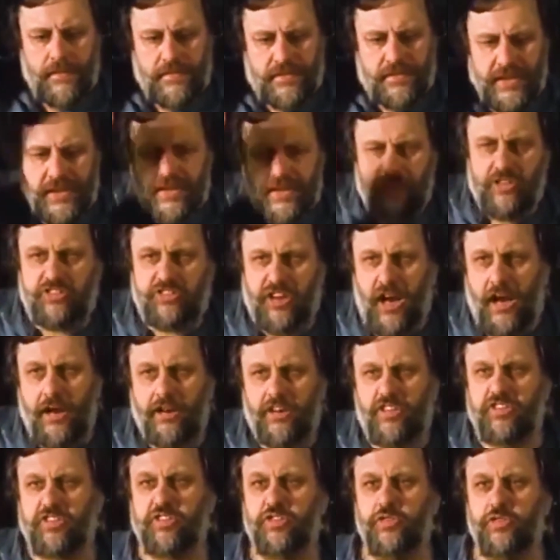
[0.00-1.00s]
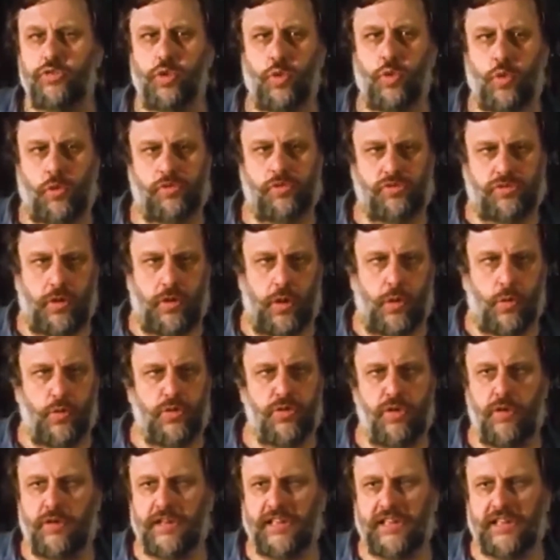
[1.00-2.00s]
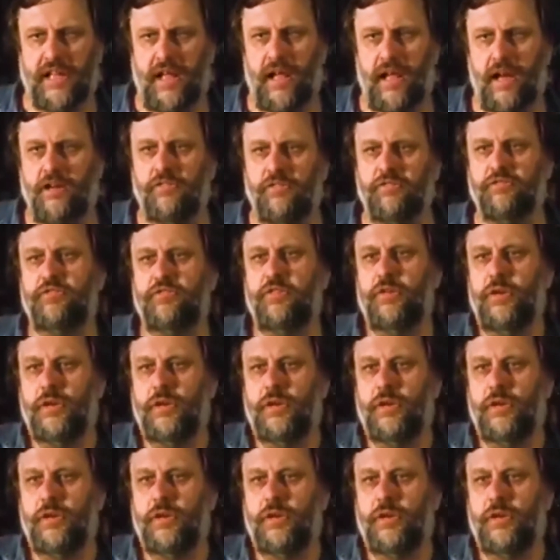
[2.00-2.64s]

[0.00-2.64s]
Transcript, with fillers: the injunction to control yourself,